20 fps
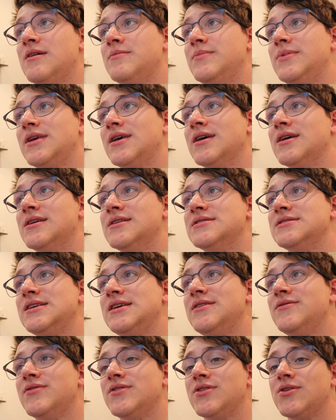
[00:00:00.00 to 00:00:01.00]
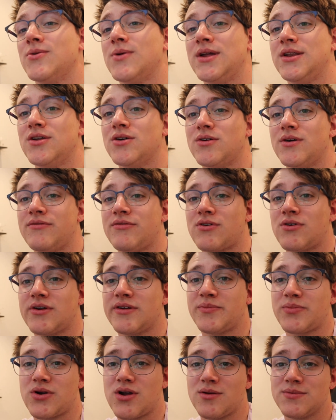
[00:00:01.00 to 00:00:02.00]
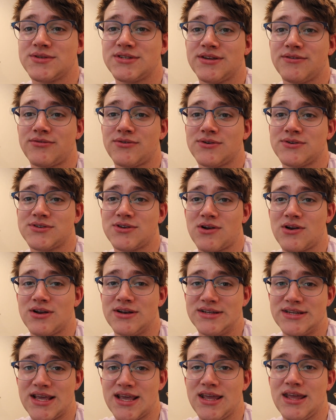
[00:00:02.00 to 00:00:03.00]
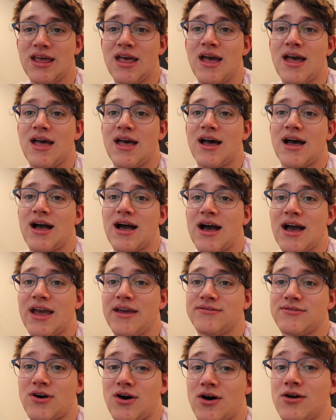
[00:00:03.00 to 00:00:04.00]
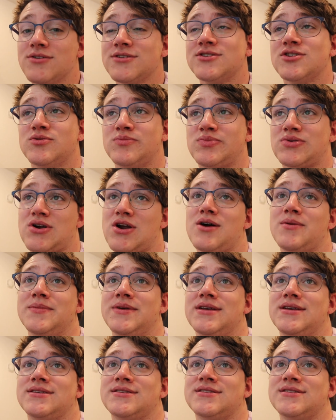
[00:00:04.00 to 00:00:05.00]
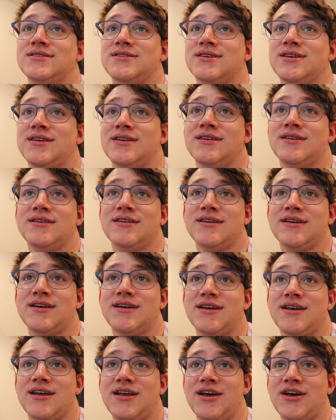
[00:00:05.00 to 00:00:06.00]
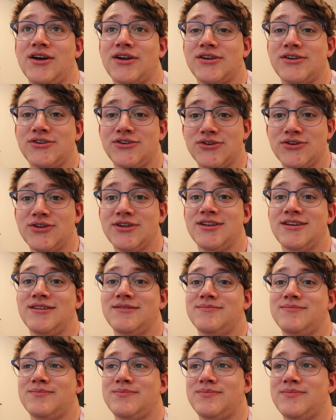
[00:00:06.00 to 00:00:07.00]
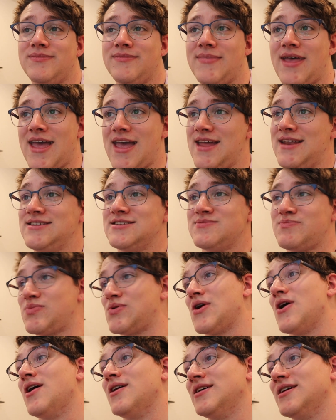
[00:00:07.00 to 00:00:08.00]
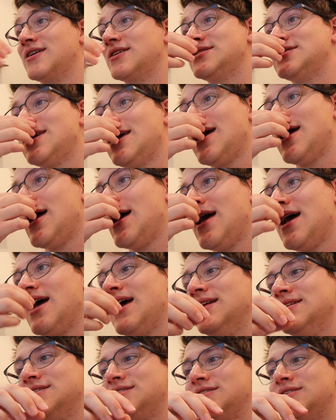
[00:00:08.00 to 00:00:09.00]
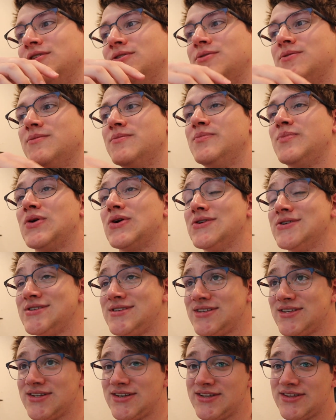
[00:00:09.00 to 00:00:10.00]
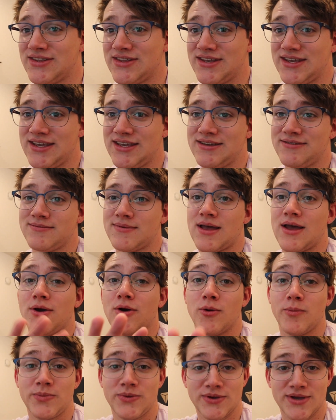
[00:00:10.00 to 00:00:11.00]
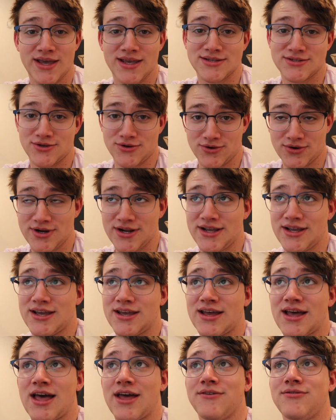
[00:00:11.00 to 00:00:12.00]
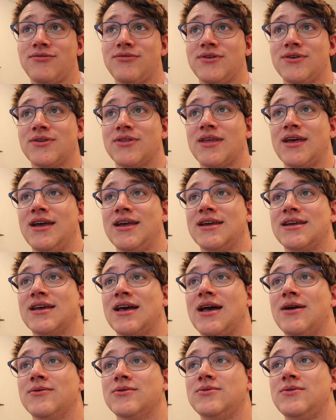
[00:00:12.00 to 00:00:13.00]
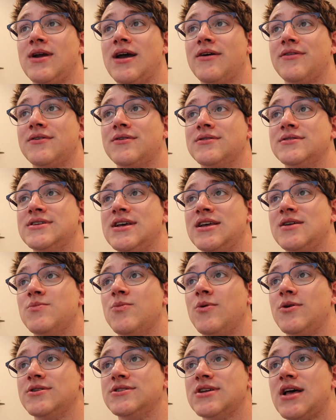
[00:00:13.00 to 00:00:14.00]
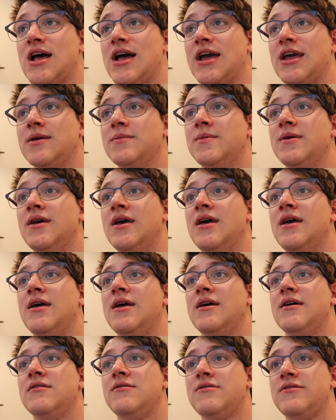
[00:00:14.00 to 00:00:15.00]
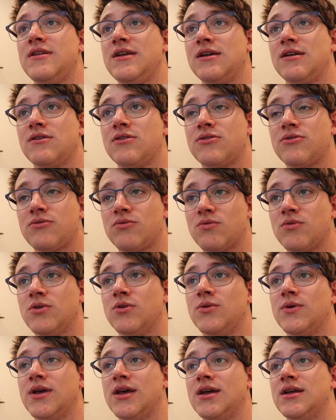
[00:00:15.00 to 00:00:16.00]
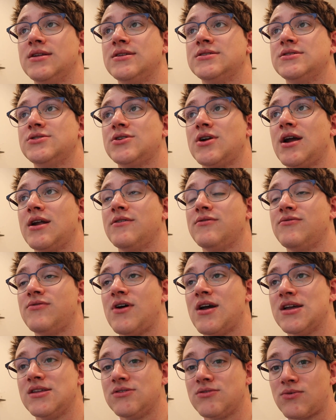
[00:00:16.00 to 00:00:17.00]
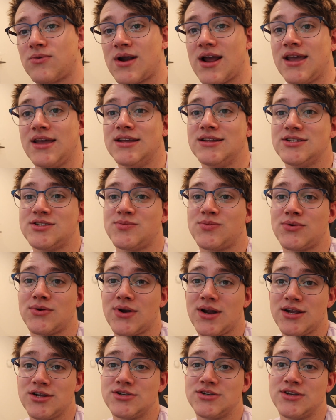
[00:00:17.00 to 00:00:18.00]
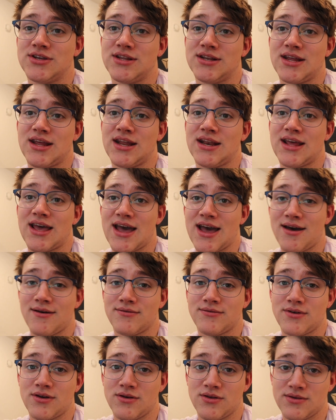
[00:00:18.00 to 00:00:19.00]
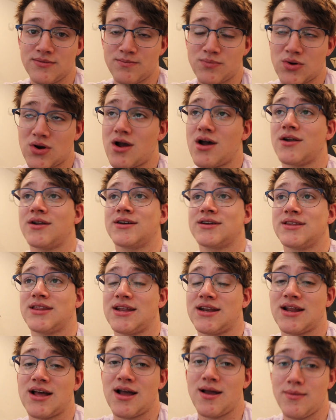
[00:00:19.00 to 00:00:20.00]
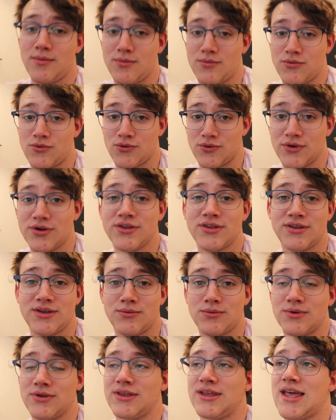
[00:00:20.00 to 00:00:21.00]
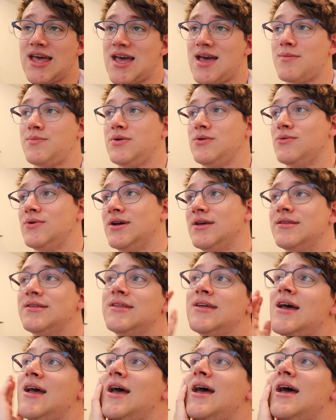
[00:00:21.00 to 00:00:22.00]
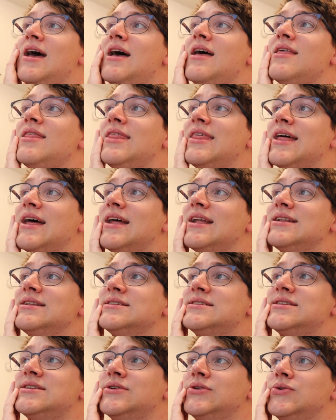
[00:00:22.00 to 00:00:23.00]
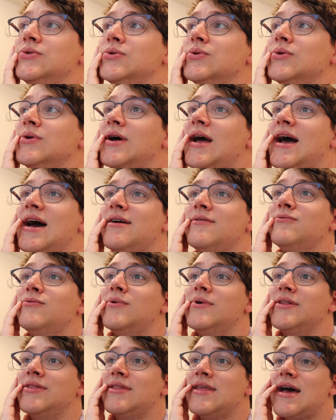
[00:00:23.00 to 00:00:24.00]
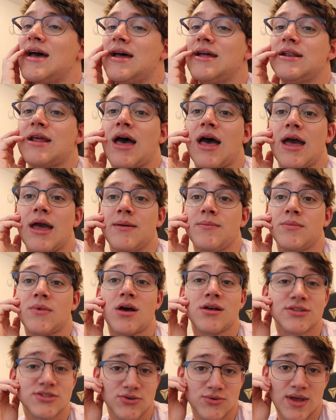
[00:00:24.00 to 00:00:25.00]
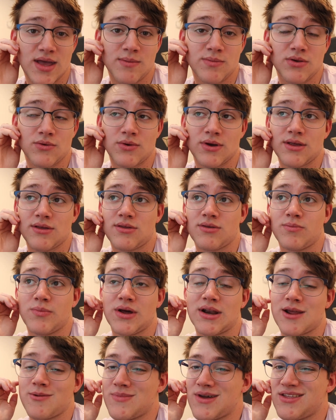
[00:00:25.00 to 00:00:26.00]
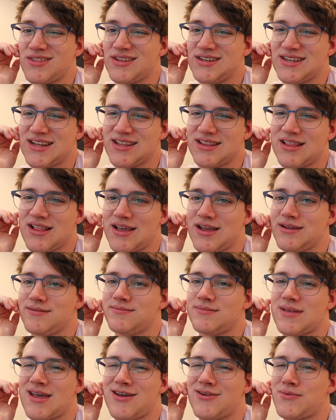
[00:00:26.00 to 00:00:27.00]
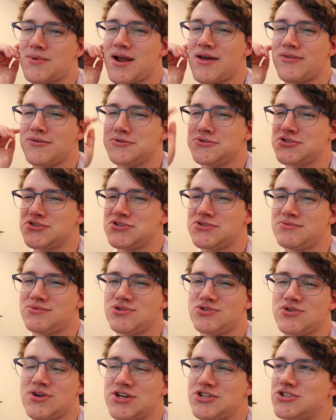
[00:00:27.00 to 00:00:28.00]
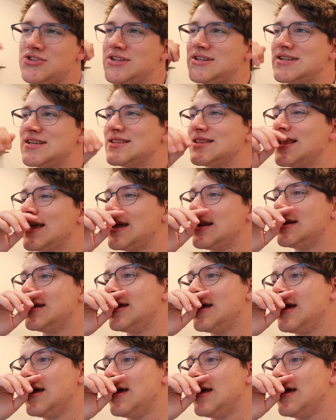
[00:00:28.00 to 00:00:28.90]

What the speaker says: because even though I know I've already promised it for a certain date, I've also promised a good end product. And so personally, I hope you guys agree, I feel like I would rather take more time, think through it, try to find the right inspiration, and have a product that I'm really, really happy with than to have one that I'm not so happy with, but I met the deadline. I'd rather just stretch the deadline.